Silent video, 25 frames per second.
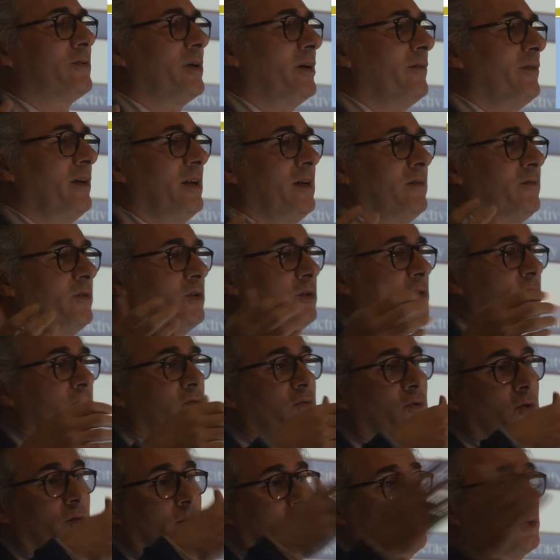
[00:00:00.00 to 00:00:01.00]
relevant
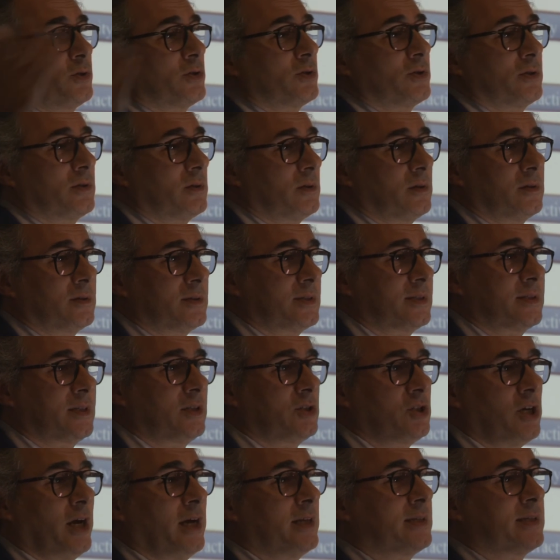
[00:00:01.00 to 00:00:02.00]
for most
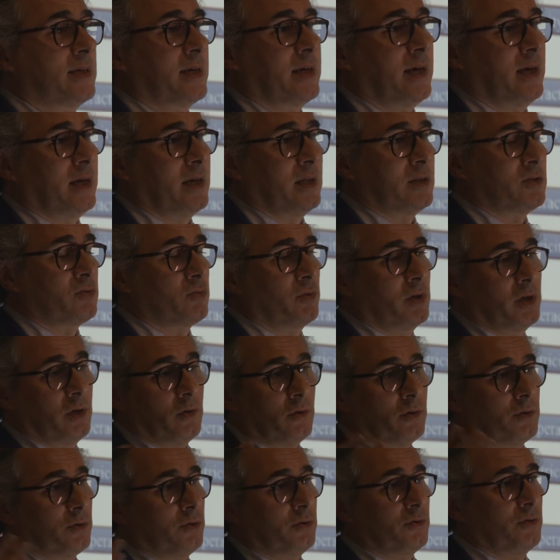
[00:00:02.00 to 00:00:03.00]
child psychiatry
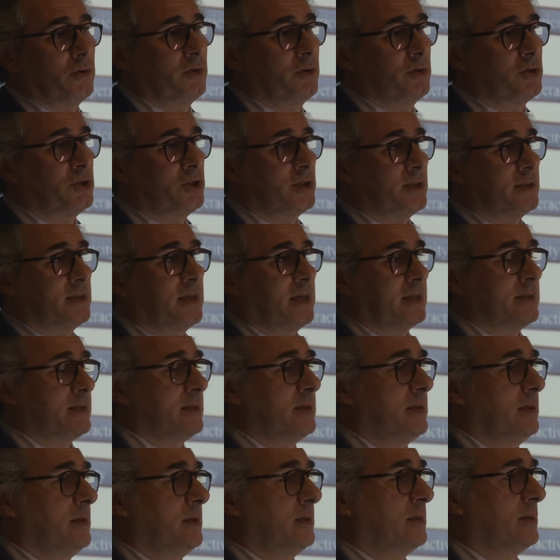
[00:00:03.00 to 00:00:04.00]
or neurologist that
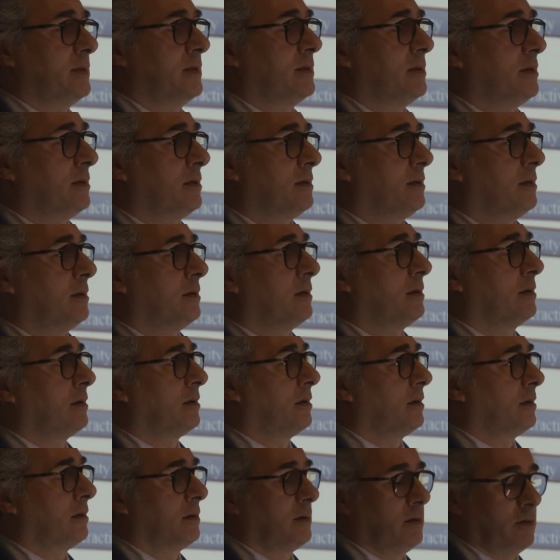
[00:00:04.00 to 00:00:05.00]
sees
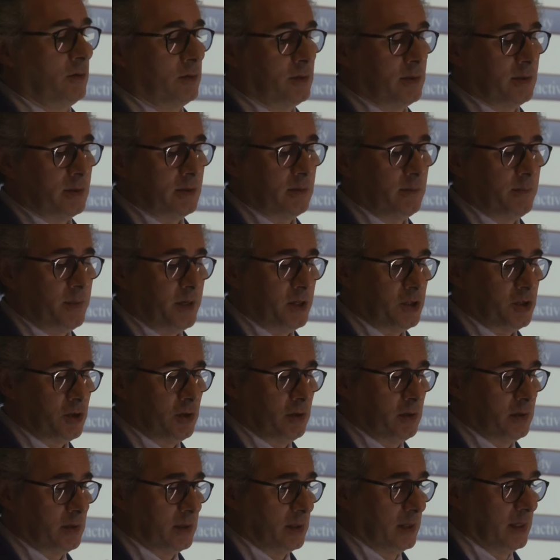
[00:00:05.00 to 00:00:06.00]
autism
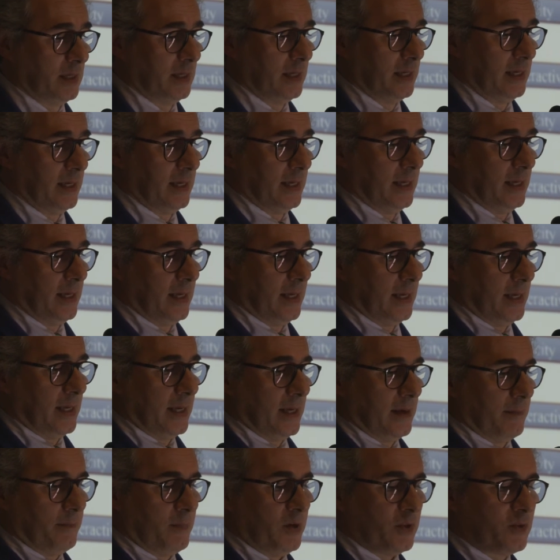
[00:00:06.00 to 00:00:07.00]
patient.
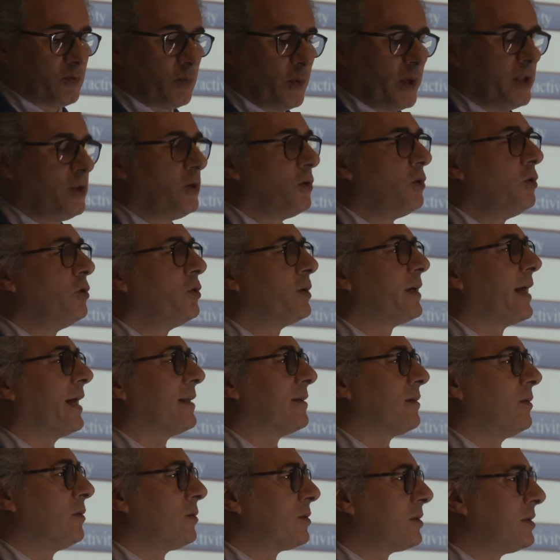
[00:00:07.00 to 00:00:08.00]
But when you look
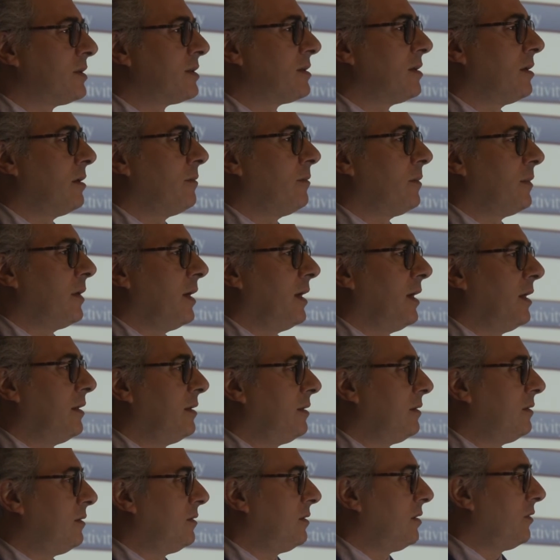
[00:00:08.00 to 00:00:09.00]
at autism
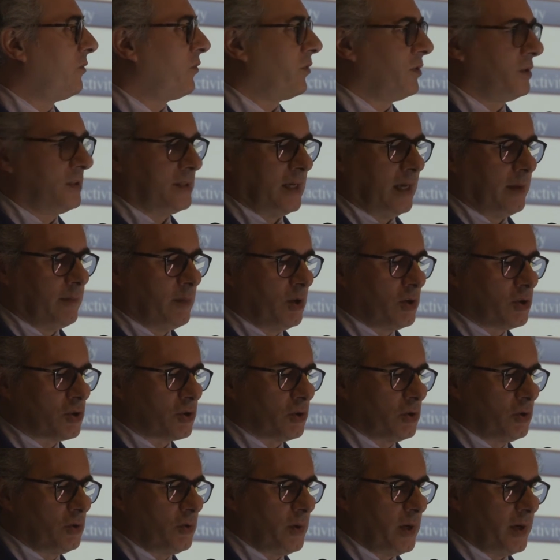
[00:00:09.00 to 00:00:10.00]
and the different
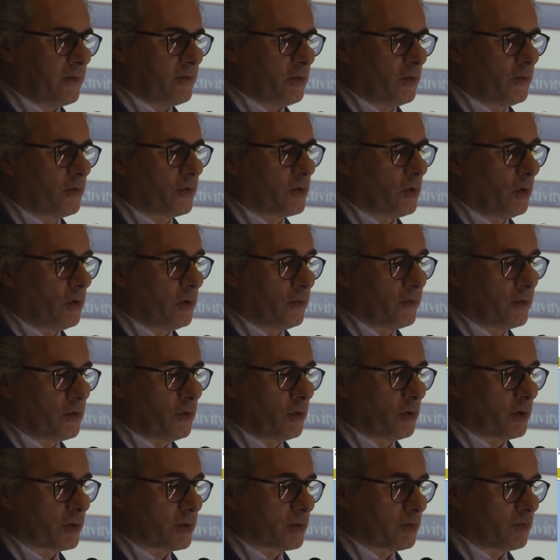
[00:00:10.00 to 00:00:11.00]
dimensions, you have, of
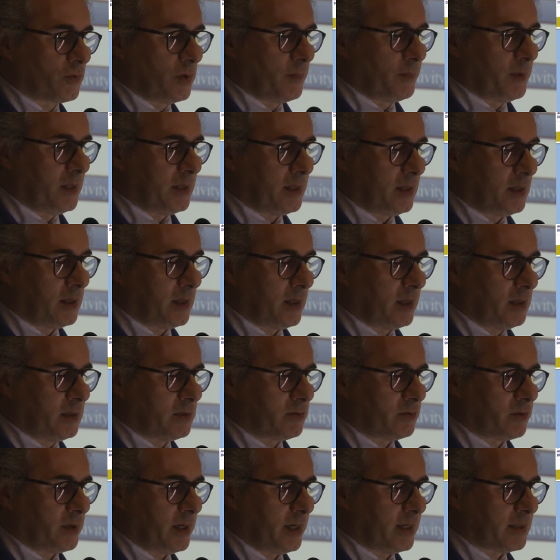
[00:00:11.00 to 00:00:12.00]
course, repeated
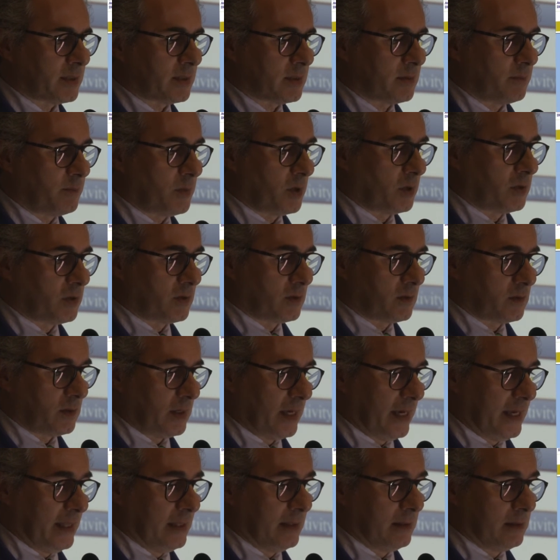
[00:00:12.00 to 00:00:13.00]
interest,
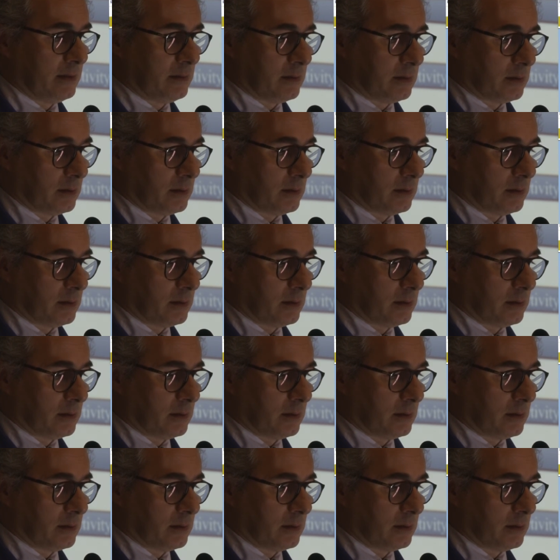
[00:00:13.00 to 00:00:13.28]
and